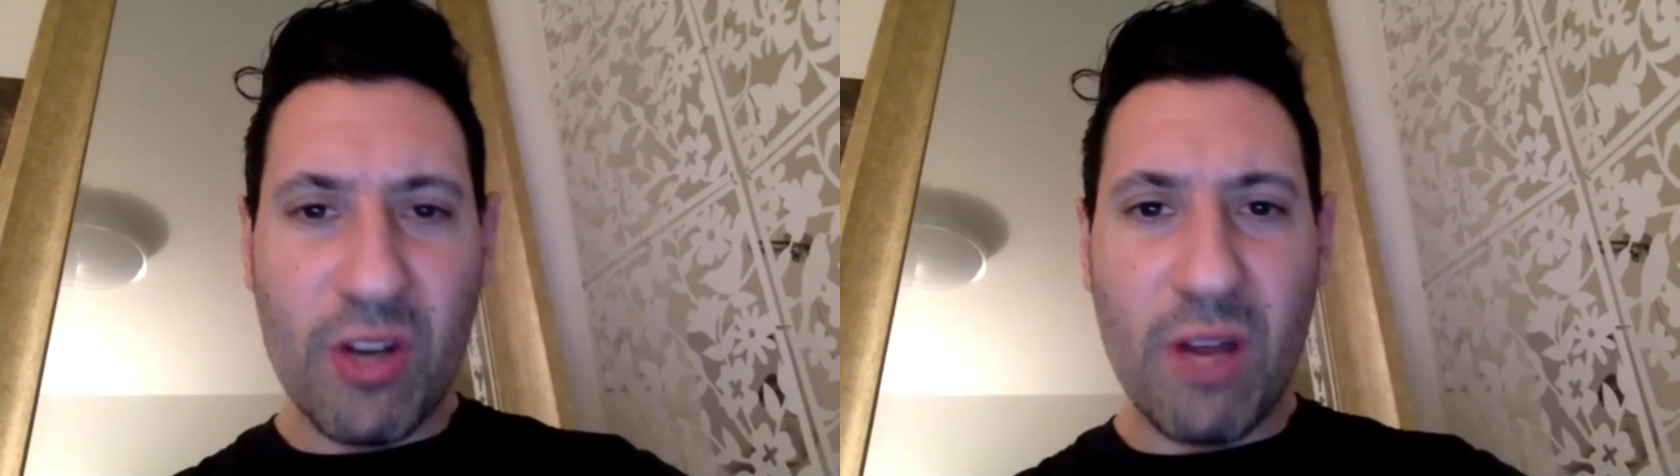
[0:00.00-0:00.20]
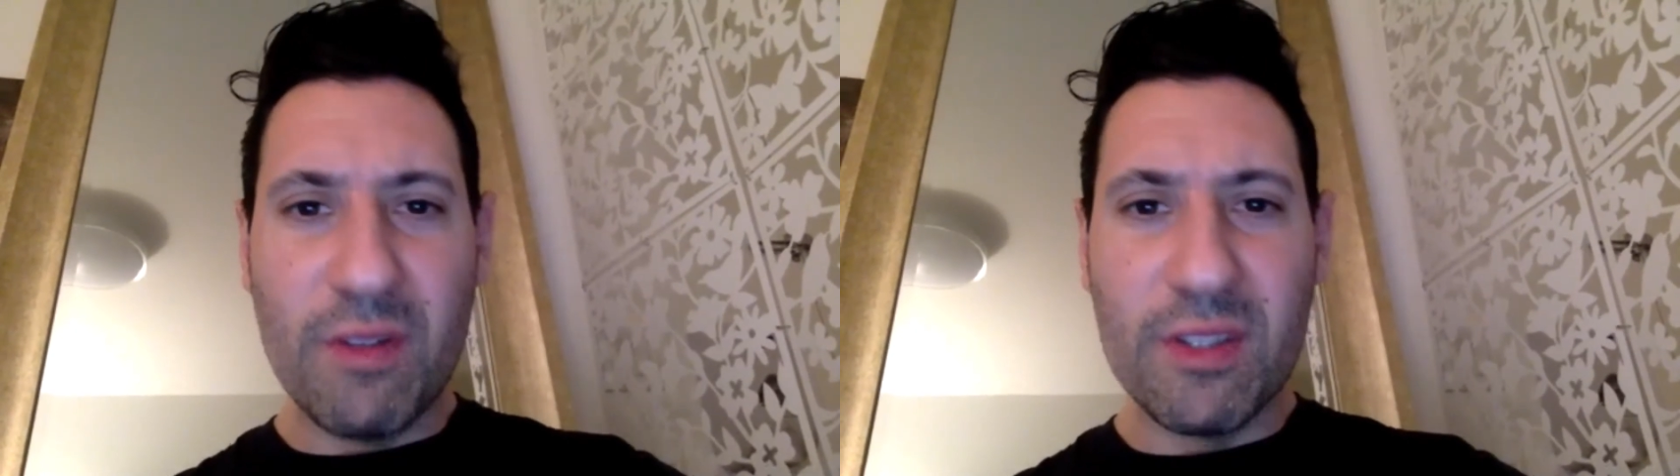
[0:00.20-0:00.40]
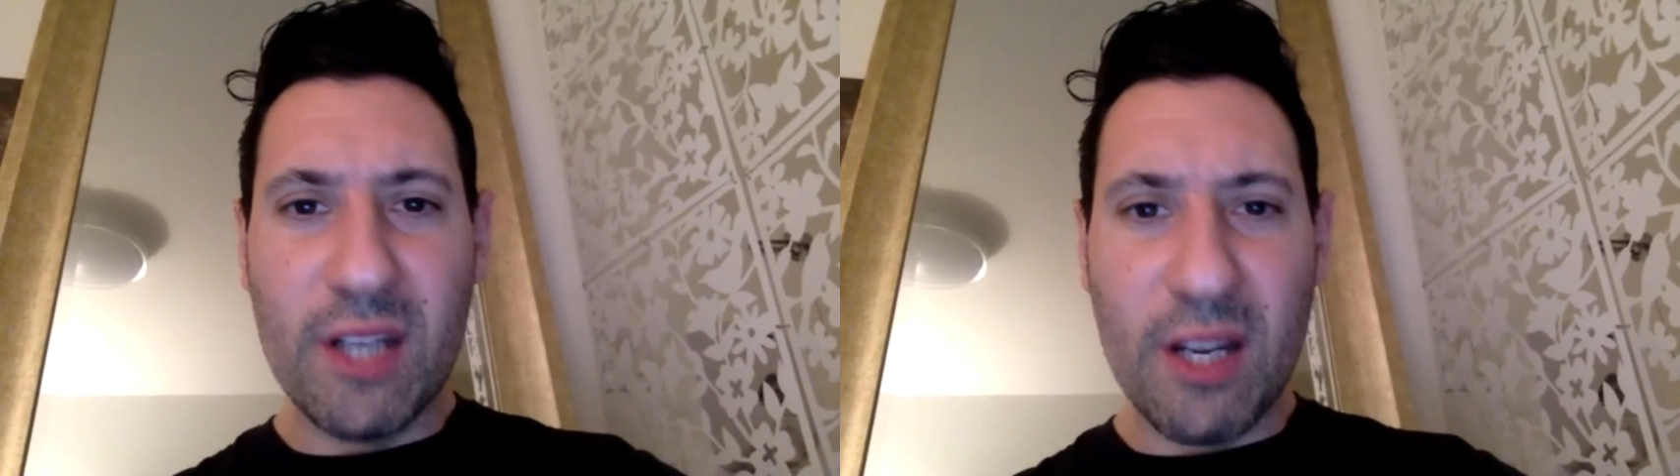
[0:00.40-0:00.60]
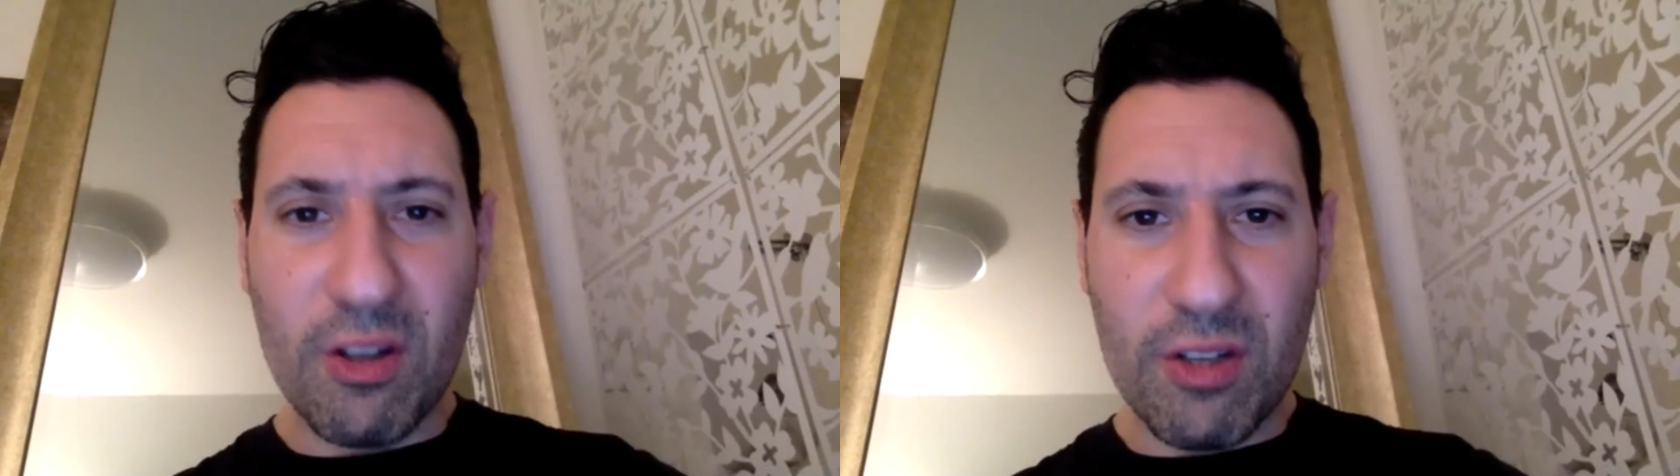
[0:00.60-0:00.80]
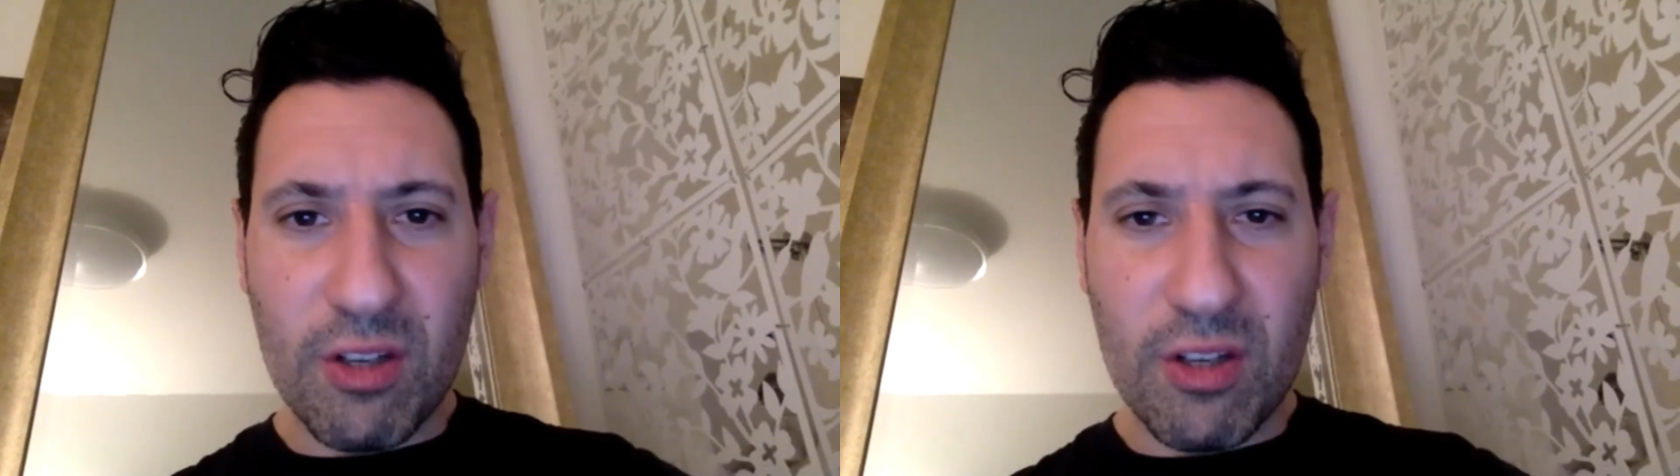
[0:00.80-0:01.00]
obviously, and I know
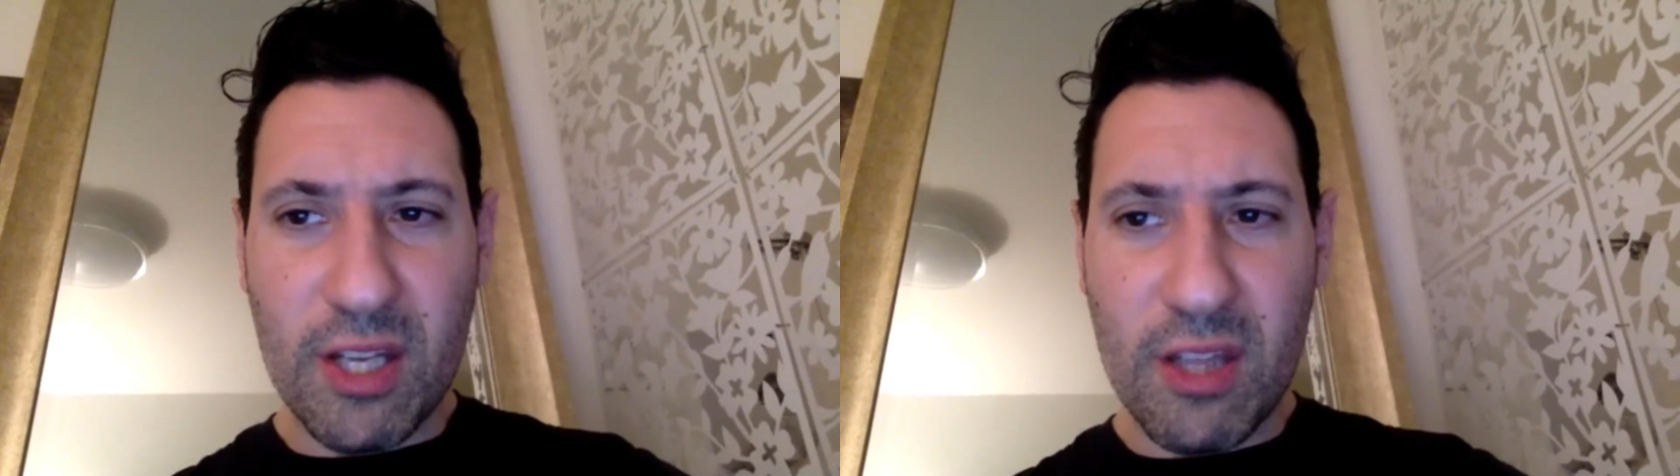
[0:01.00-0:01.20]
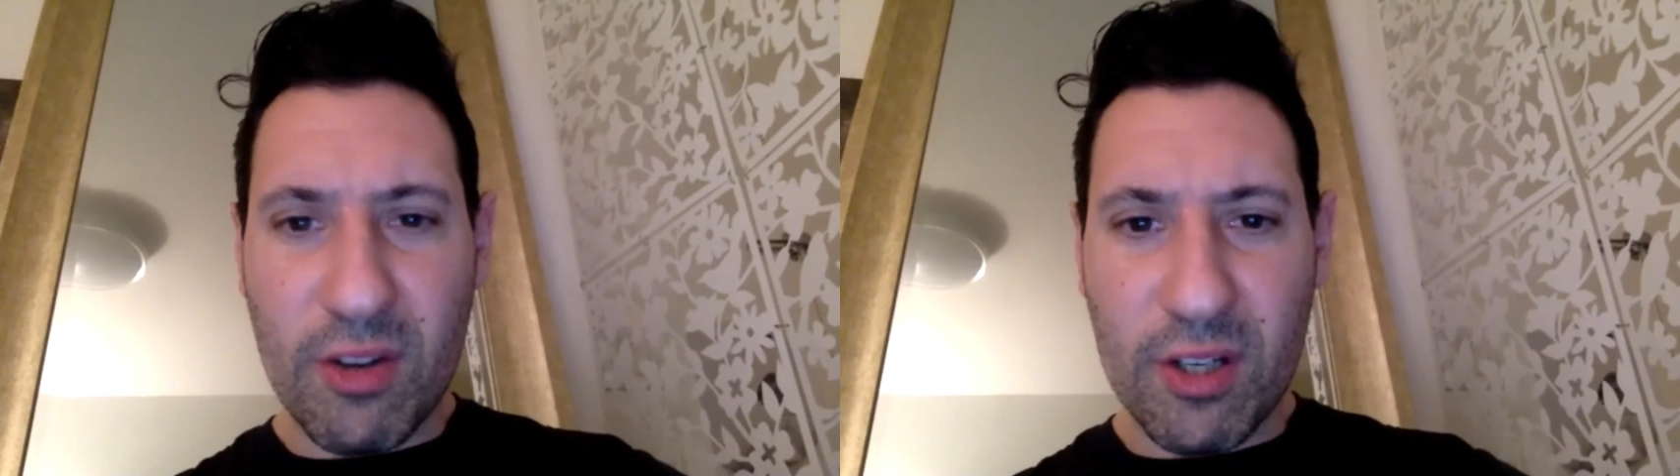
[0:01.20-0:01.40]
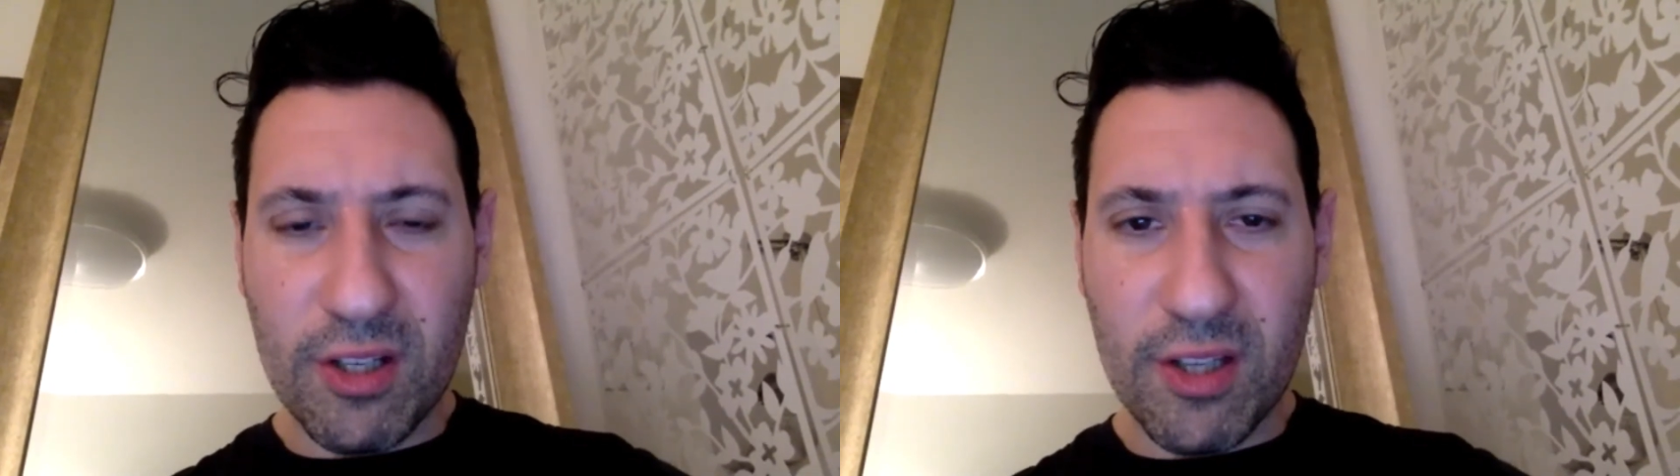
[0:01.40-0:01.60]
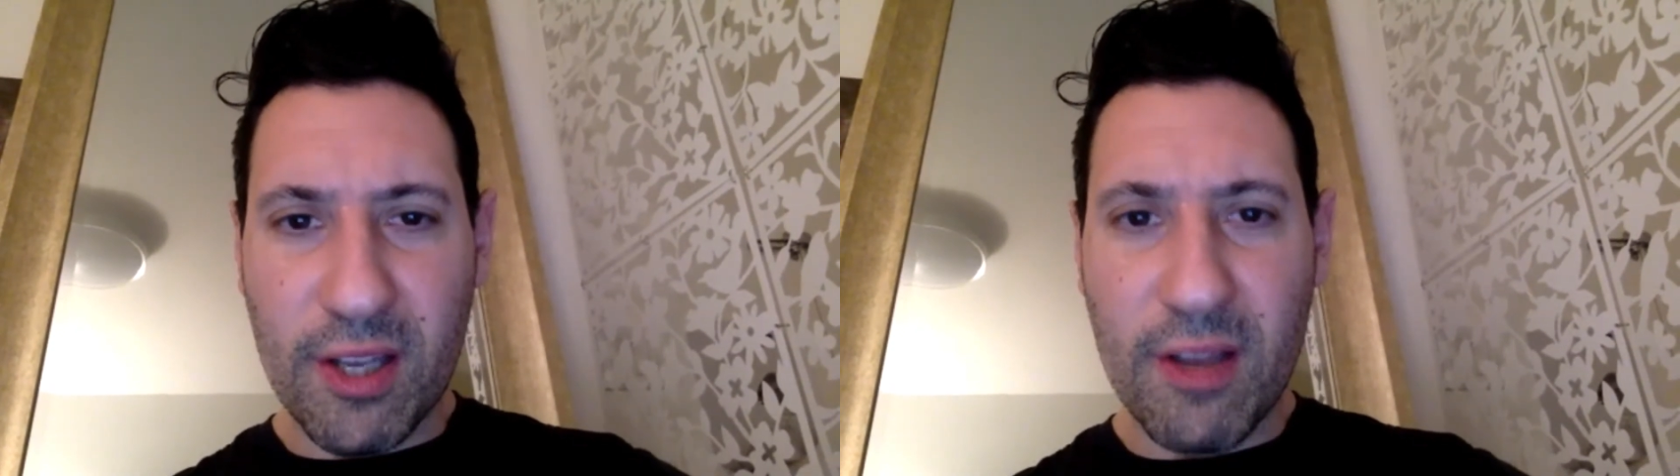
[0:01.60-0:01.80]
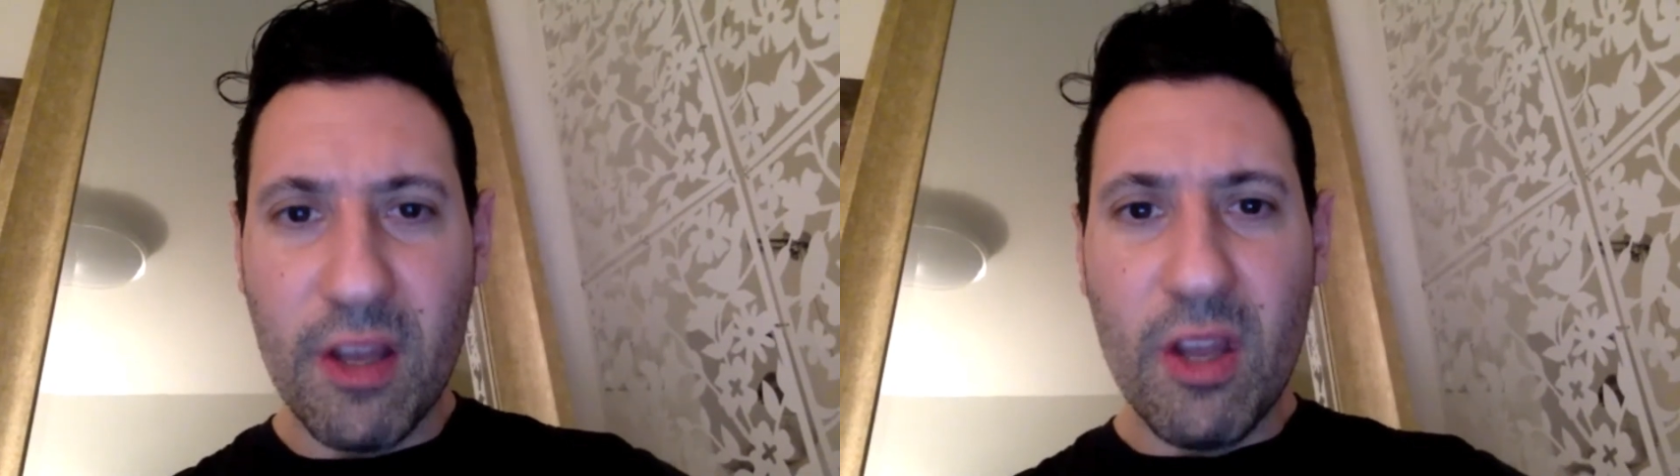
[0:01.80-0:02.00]
you didn't either, clearly